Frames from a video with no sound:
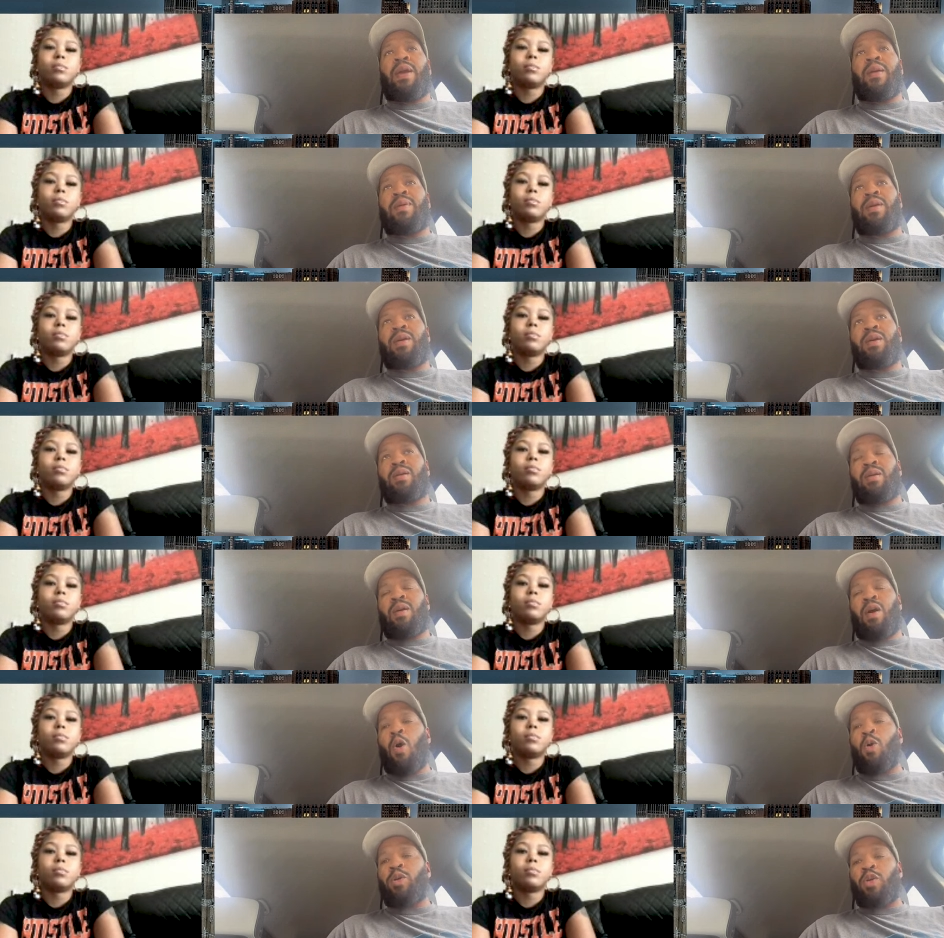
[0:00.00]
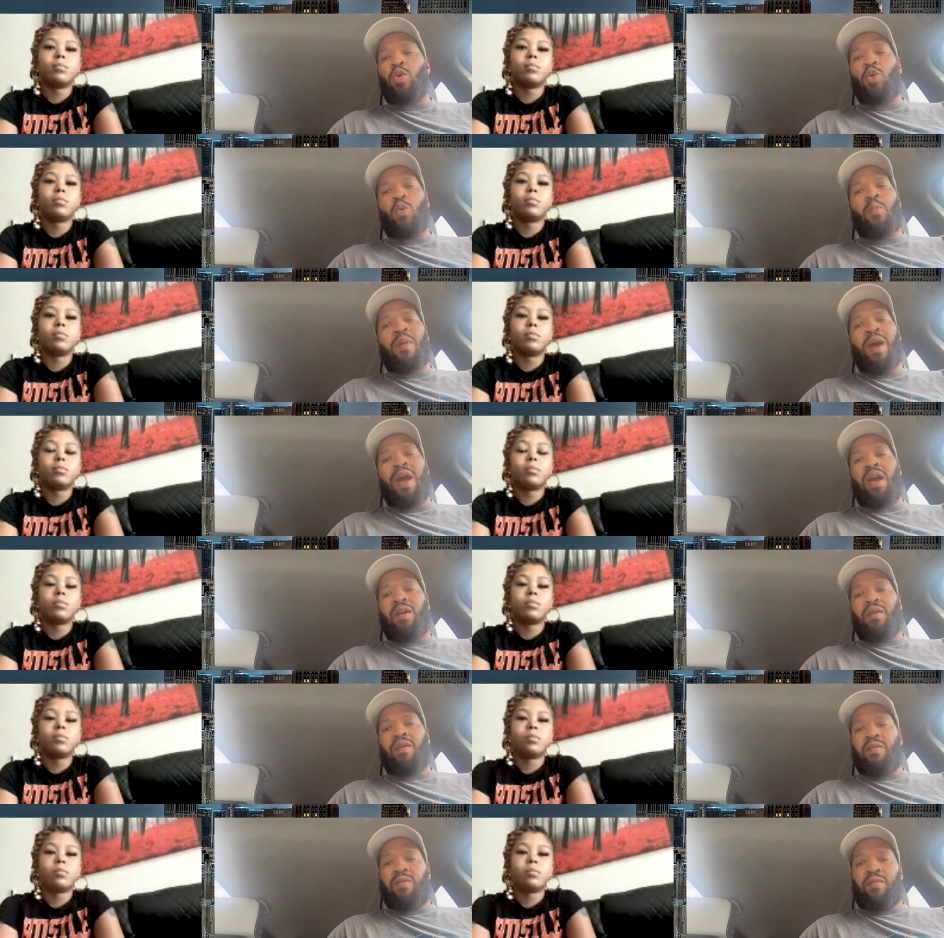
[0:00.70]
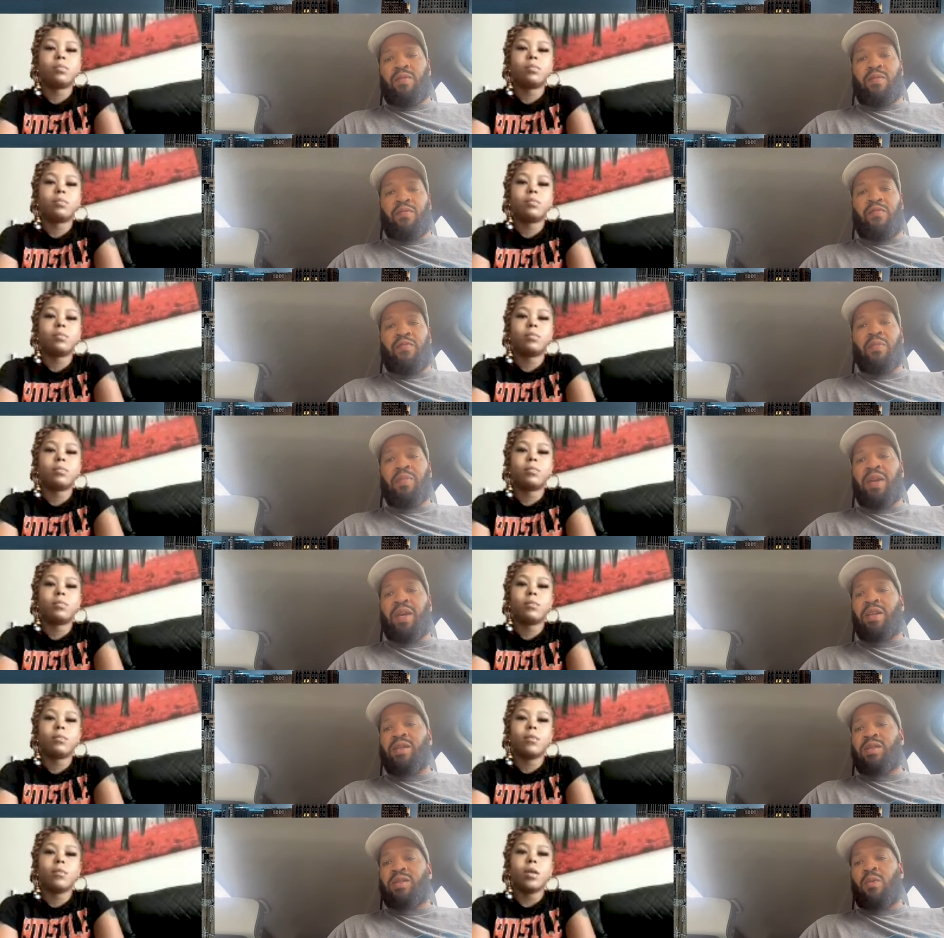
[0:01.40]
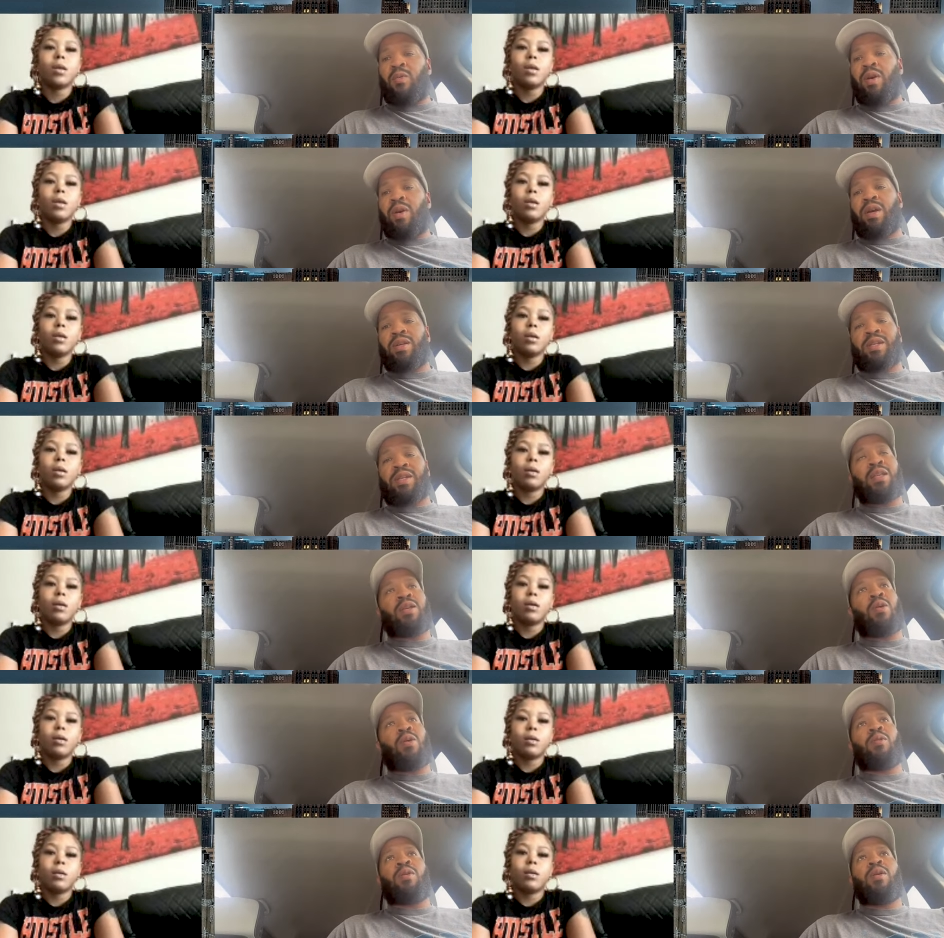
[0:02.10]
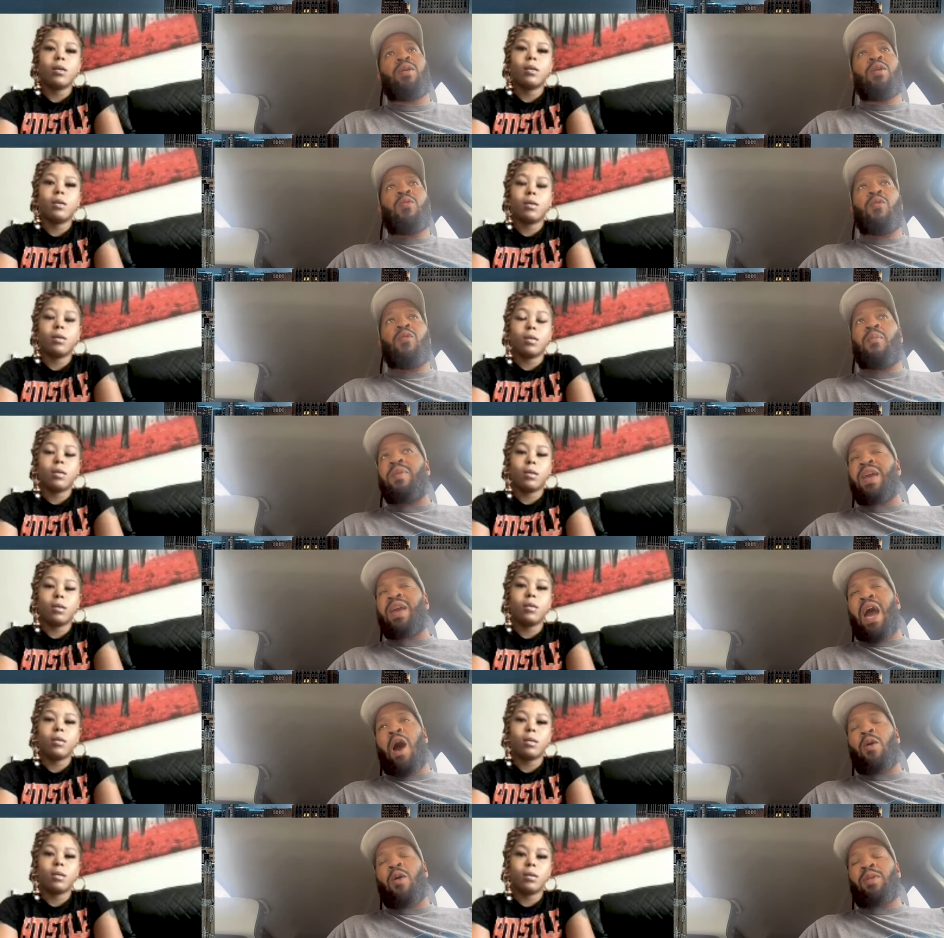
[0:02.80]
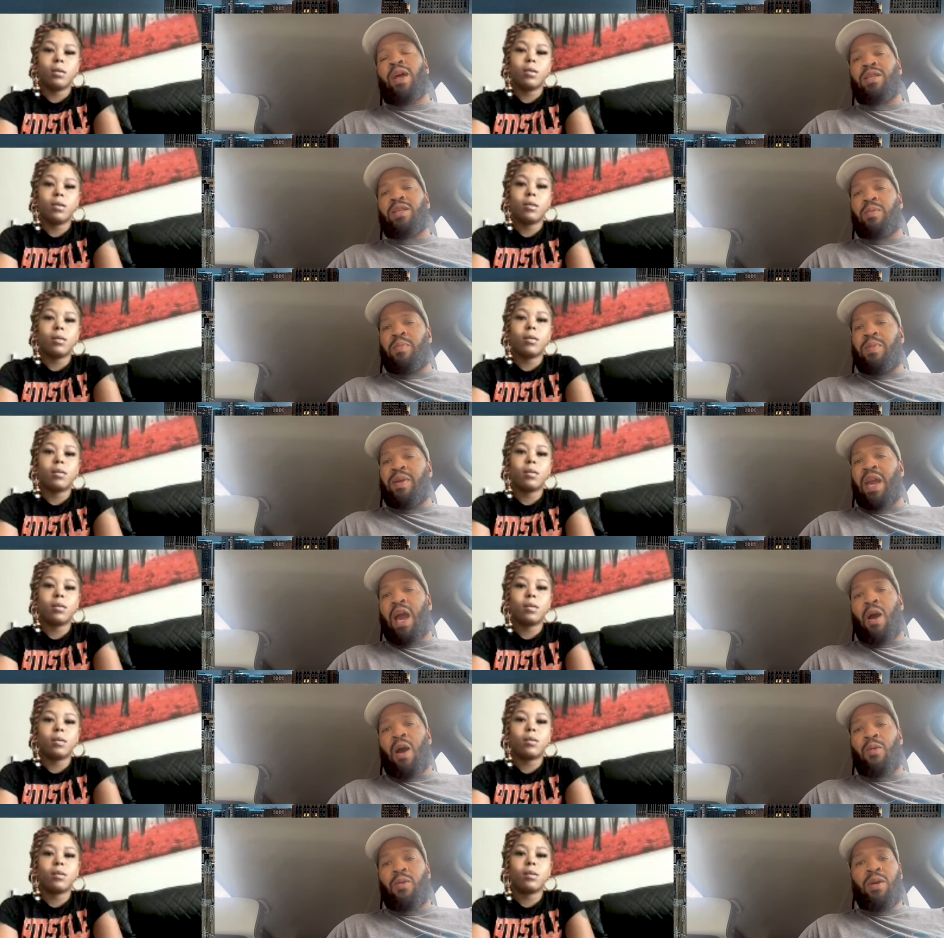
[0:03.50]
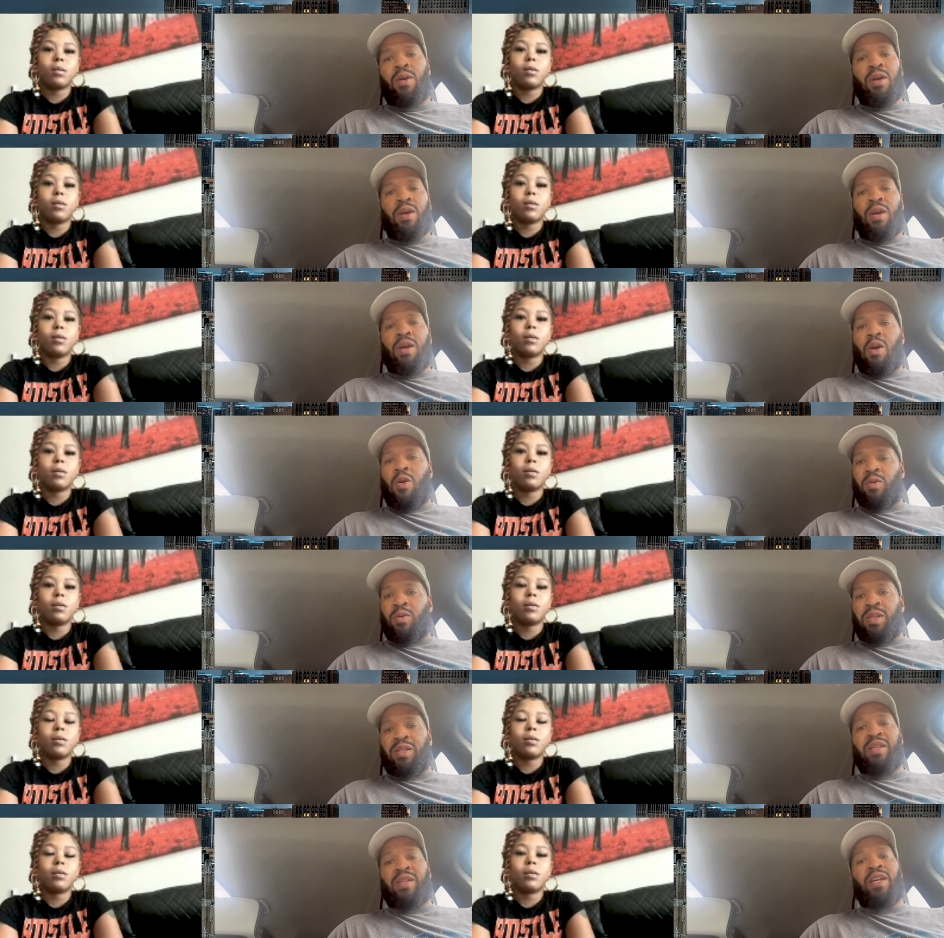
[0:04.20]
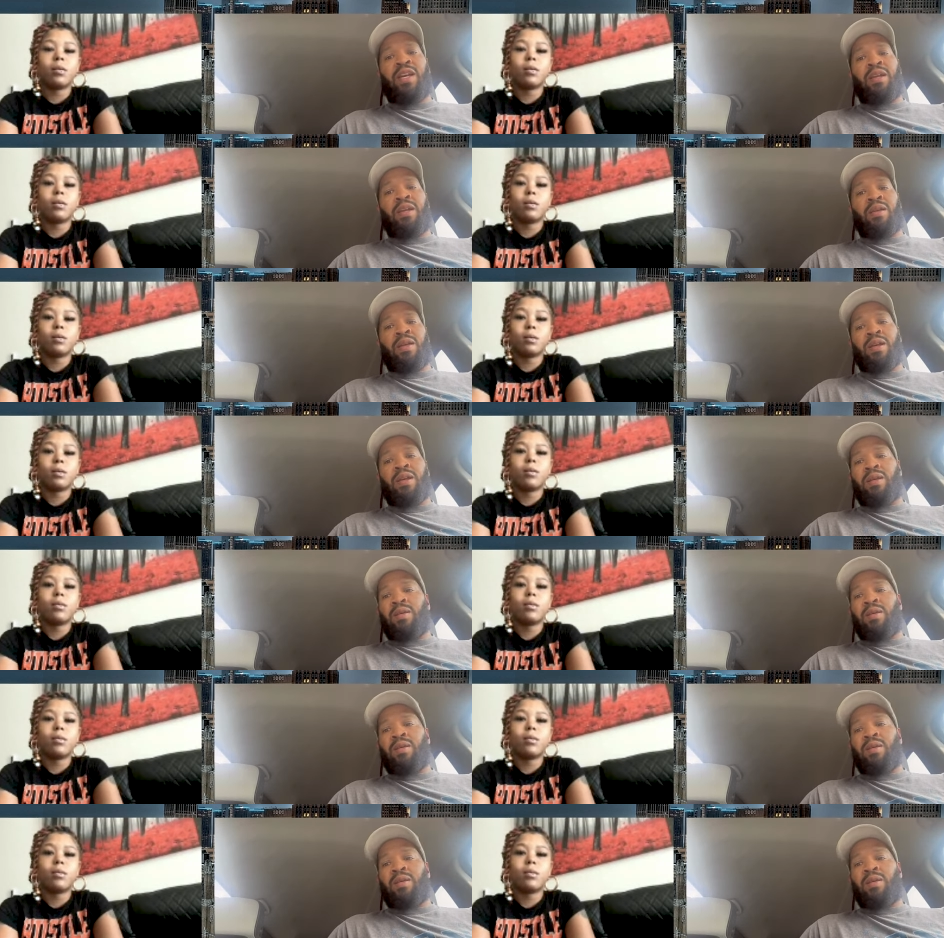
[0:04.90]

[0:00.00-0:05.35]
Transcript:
Speaker 1: be holding you back from getting somewhere? Because I know with me, I don't like to be out on the scene.